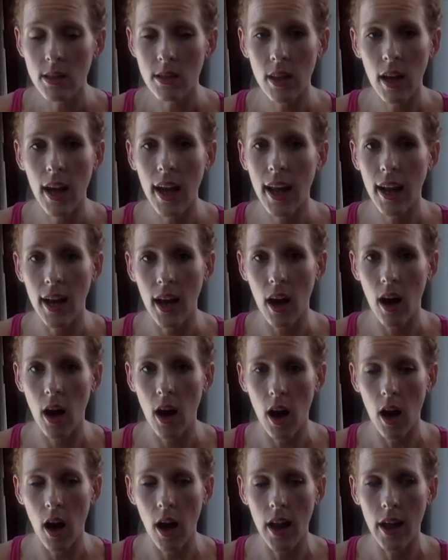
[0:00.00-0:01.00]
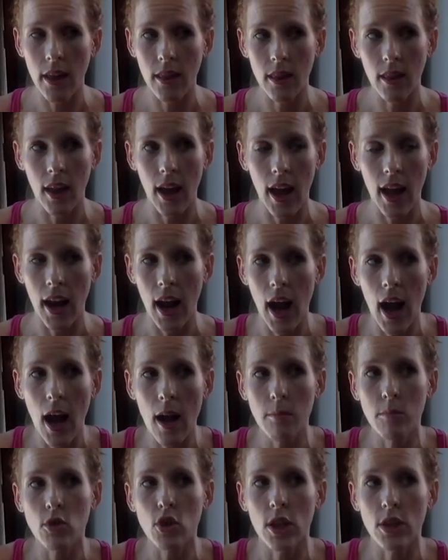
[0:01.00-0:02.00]
And
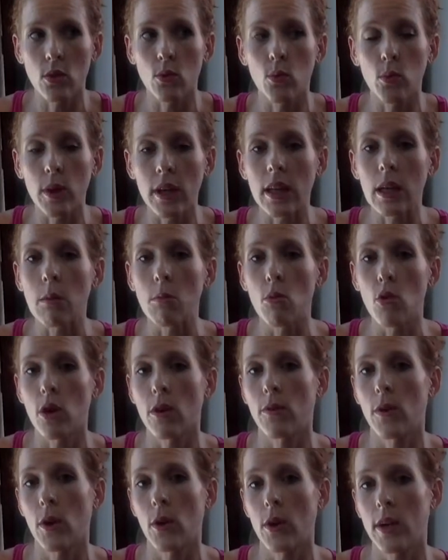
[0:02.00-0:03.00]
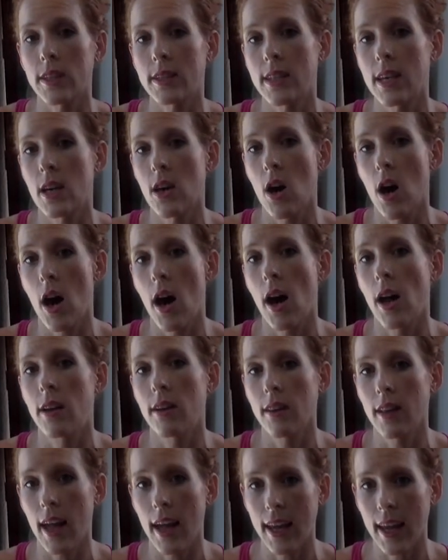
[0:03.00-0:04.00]
I'm just really more focusing
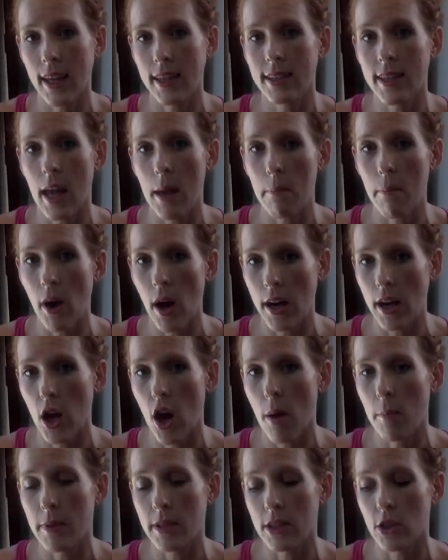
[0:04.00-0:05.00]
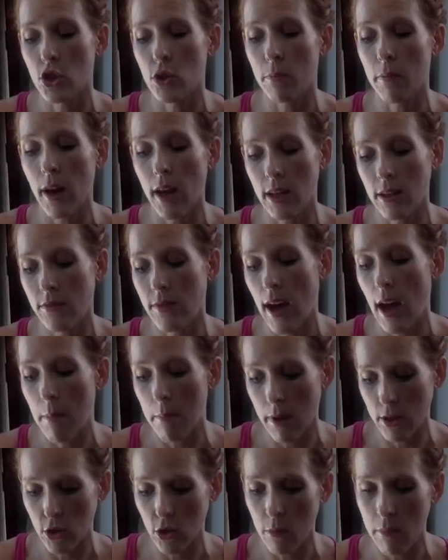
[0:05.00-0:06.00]
on, like I say, body composition, body fat,
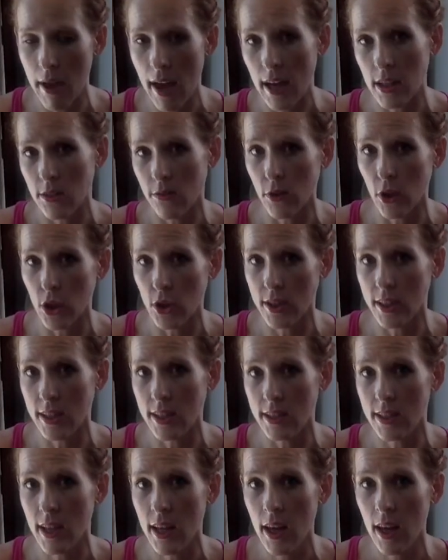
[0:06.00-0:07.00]
muscle mass versus